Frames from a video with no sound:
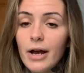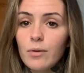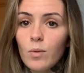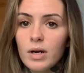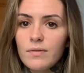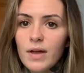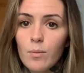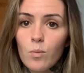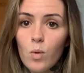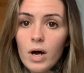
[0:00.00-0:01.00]
and one of
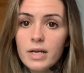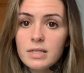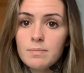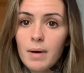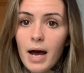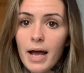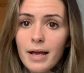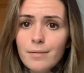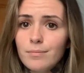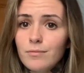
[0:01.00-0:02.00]
them was
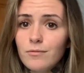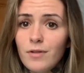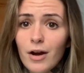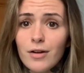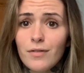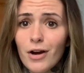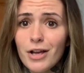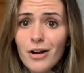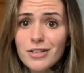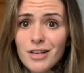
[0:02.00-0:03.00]
my very, very
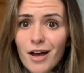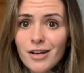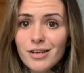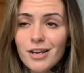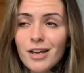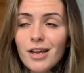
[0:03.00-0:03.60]
young son.